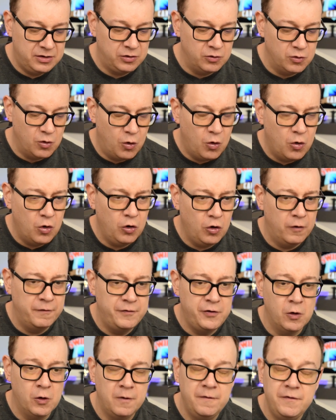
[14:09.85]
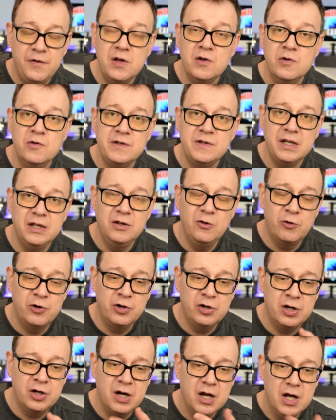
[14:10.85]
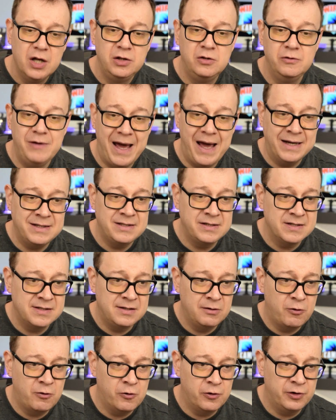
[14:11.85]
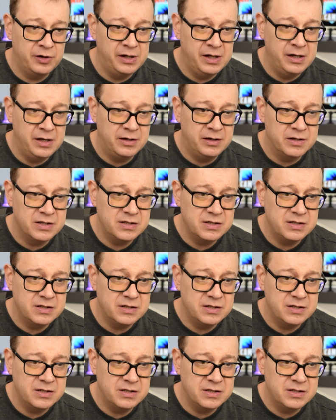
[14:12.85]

to all of your views in order to access the coordinator.